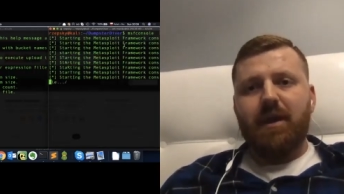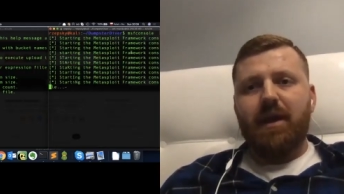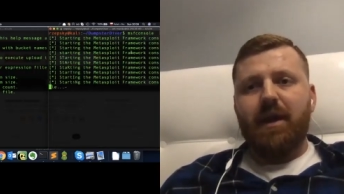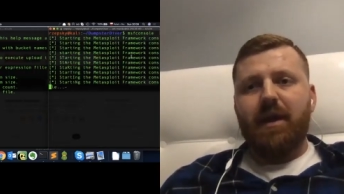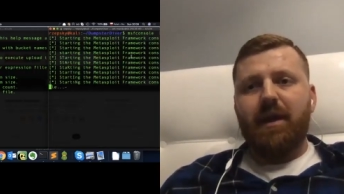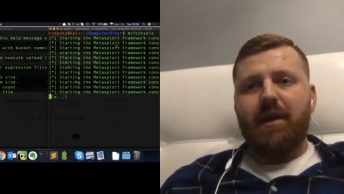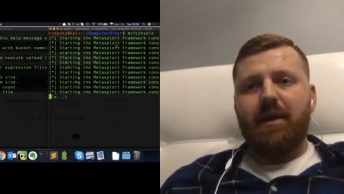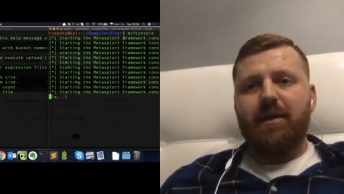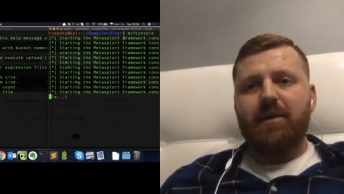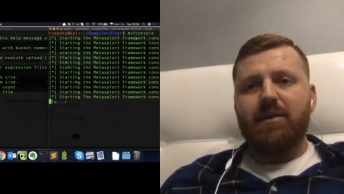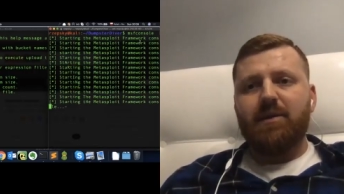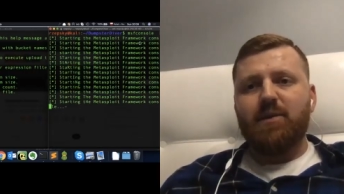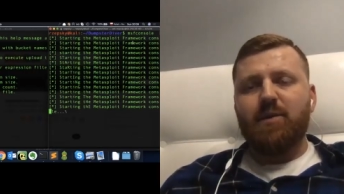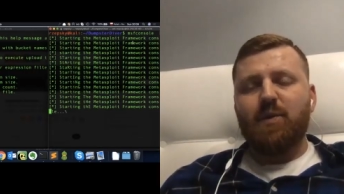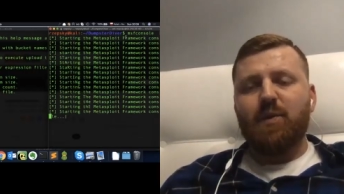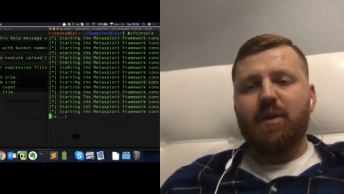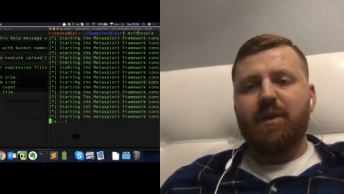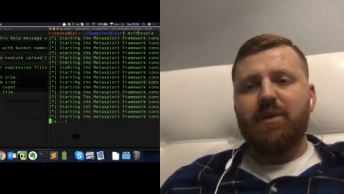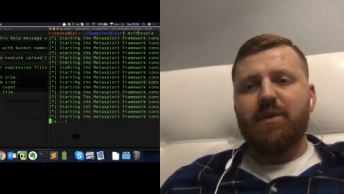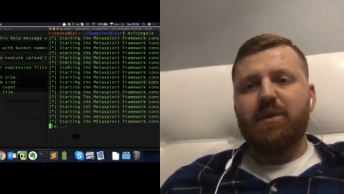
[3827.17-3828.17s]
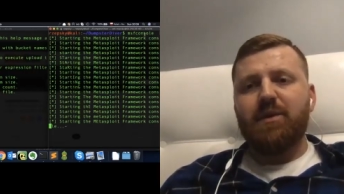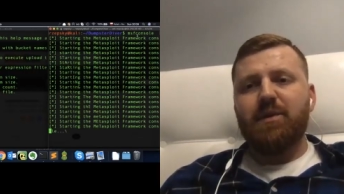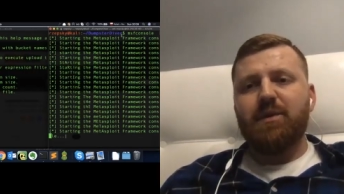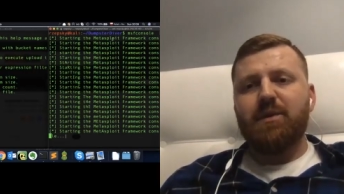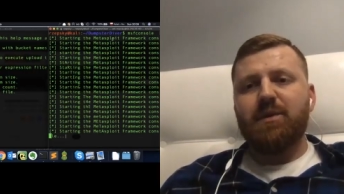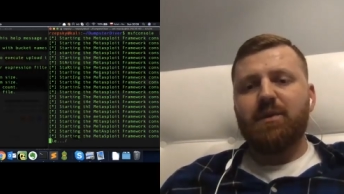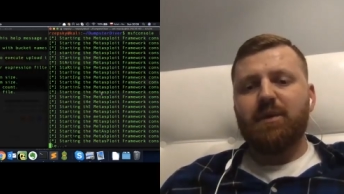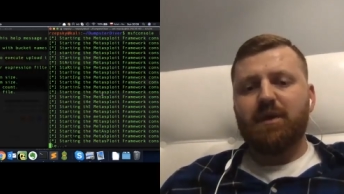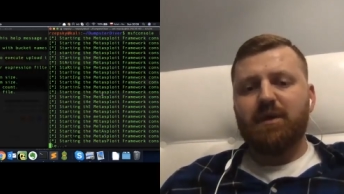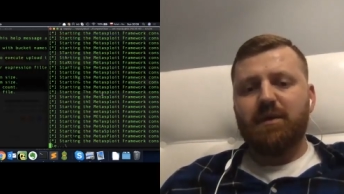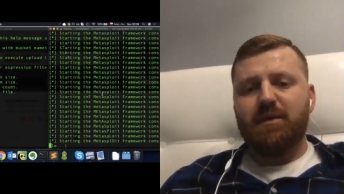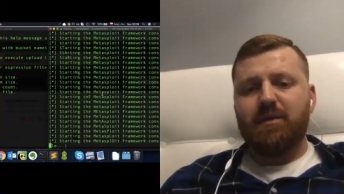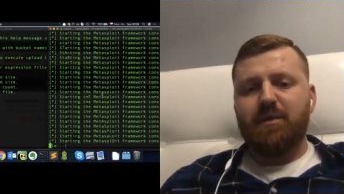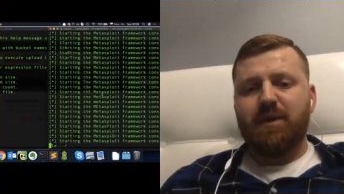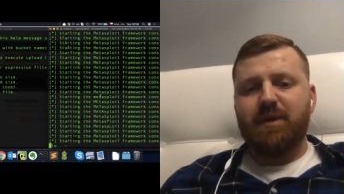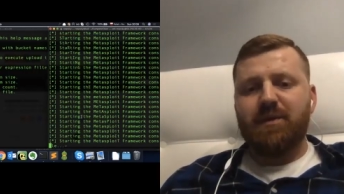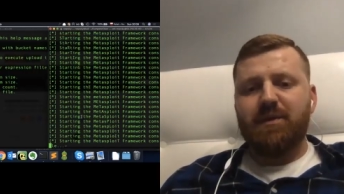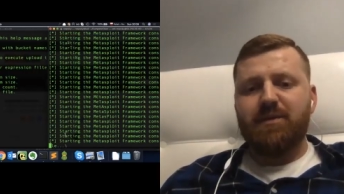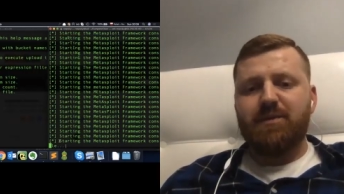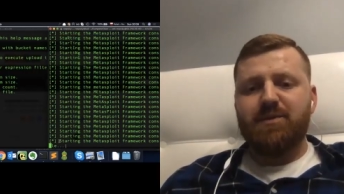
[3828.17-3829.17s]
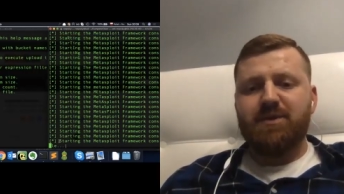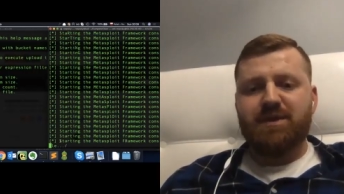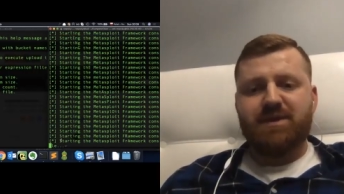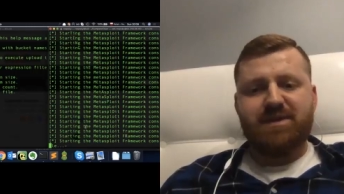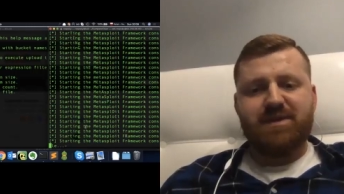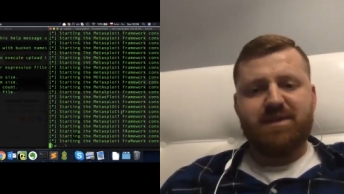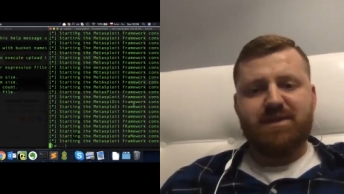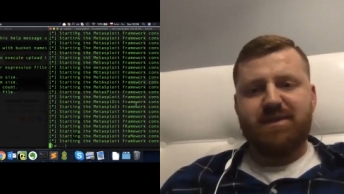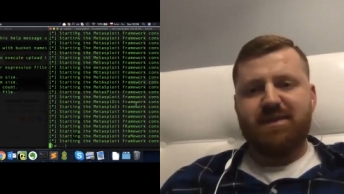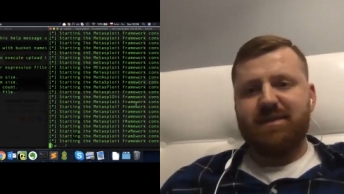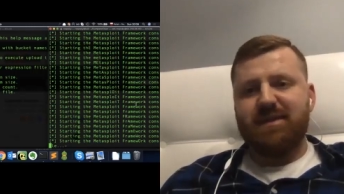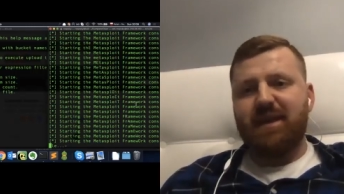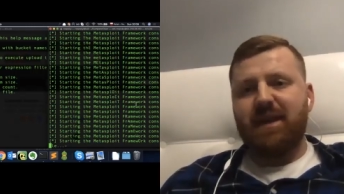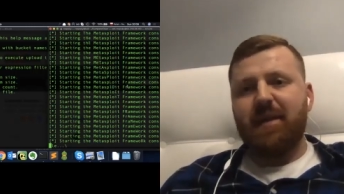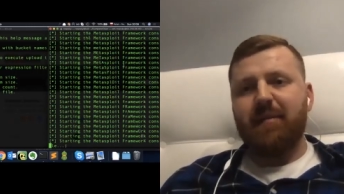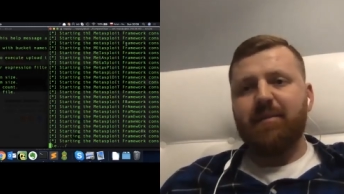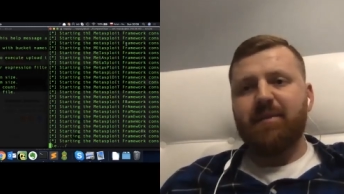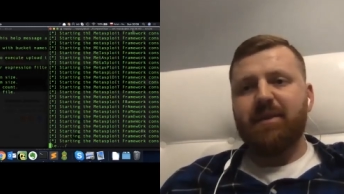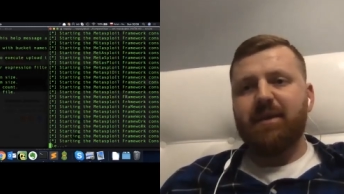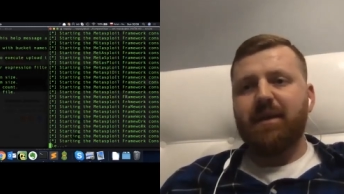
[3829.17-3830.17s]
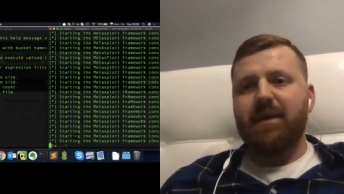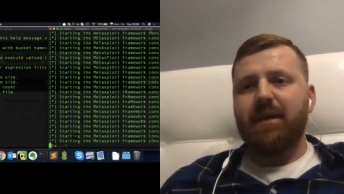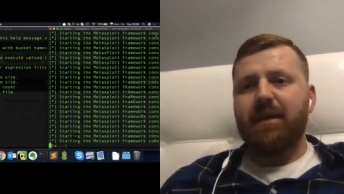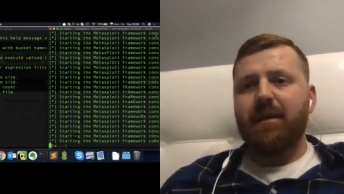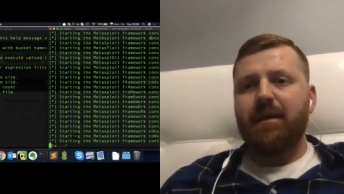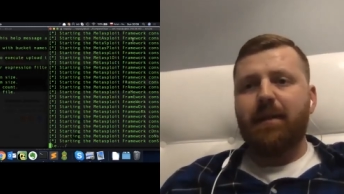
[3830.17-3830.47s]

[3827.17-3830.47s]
and when you just type the